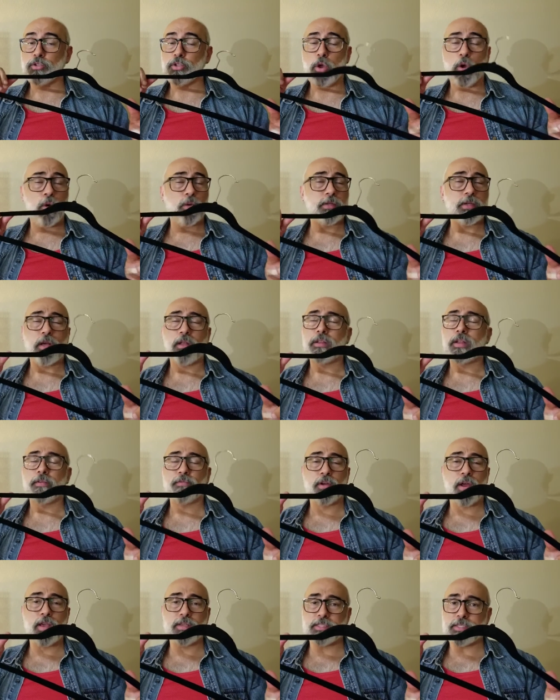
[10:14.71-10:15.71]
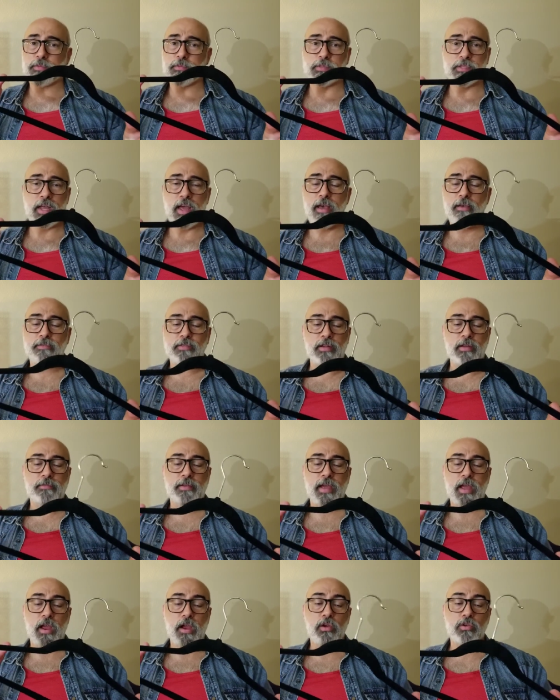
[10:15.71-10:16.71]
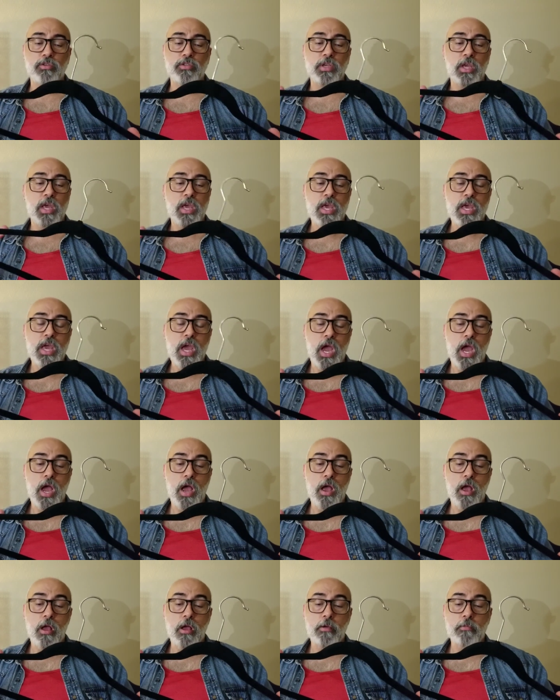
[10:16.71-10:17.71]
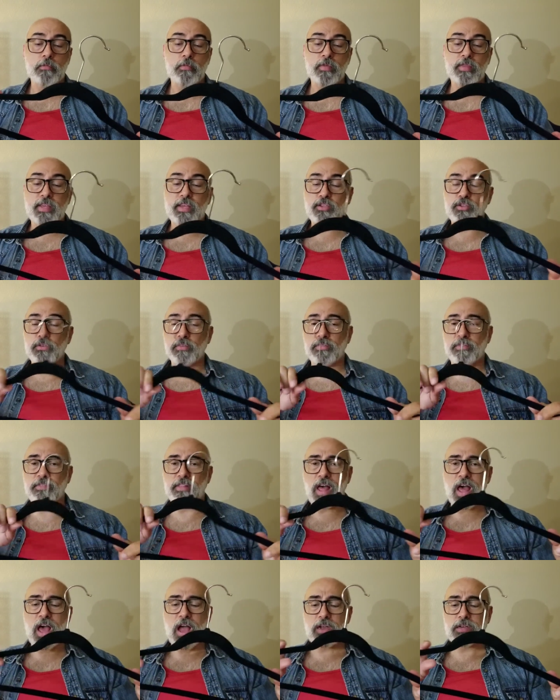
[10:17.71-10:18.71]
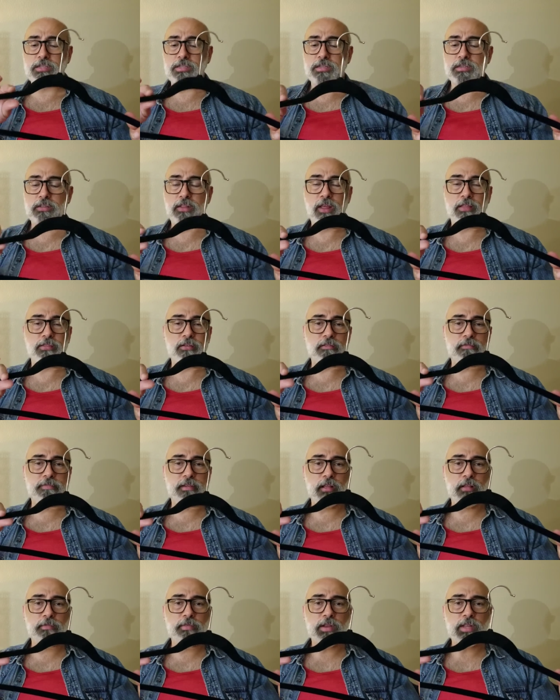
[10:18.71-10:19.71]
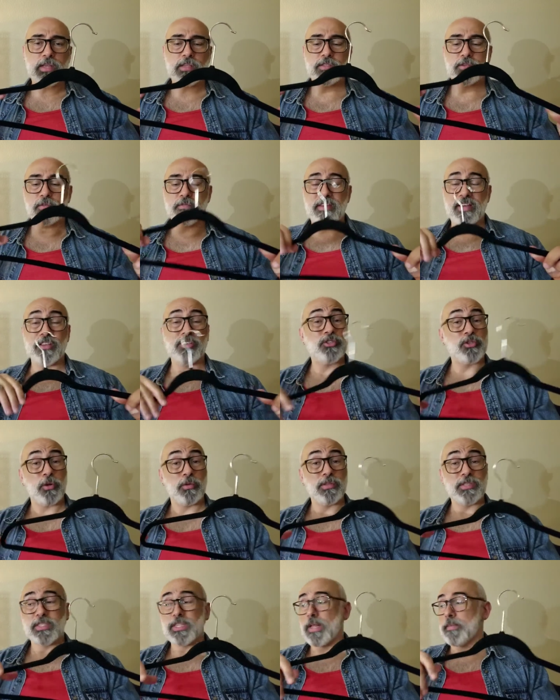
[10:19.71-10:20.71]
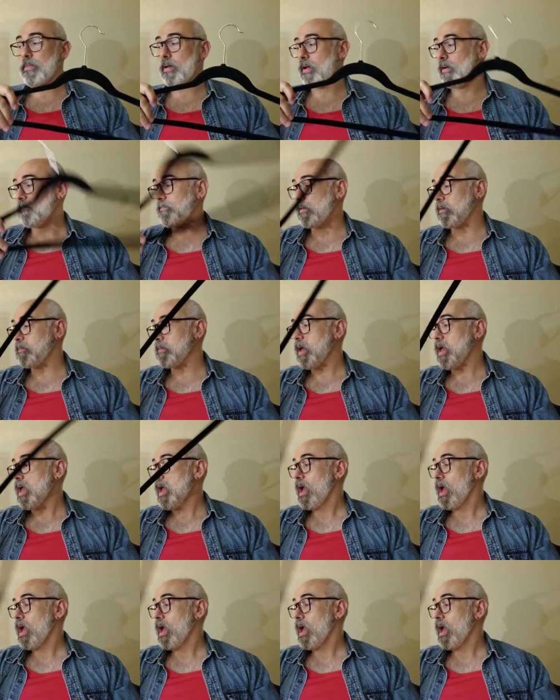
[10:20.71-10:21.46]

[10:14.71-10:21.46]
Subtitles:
The hotel never seems to have enough hangers. These are flocked, like they're velvety, so things don't slip off them.